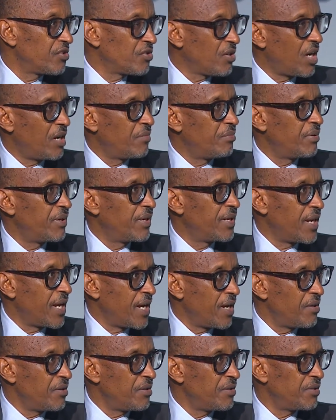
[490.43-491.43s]
to happen
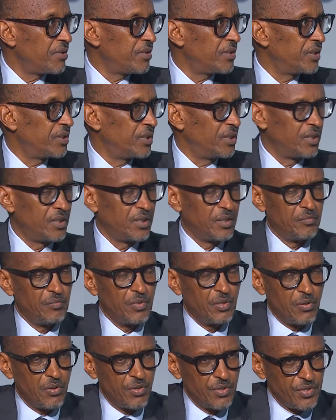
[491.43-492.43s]
now,
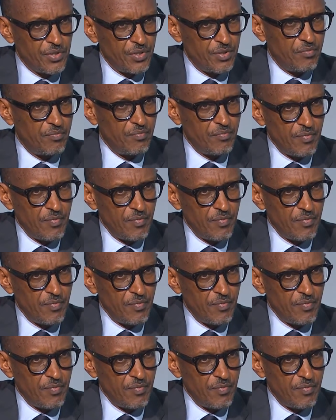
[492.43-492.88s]
because